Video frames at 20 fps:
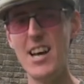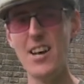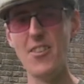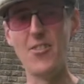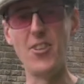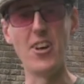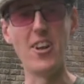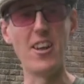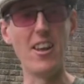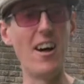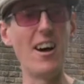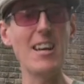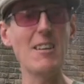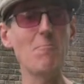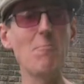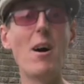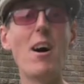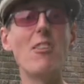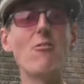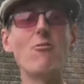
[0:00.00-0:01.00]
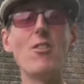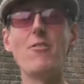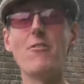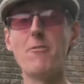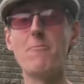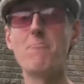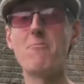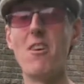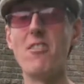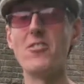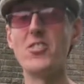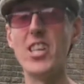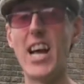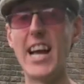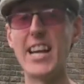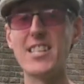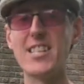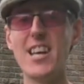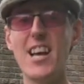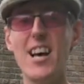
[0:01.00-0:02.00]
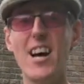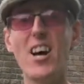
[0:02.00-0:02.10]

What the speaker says: that, like my river project,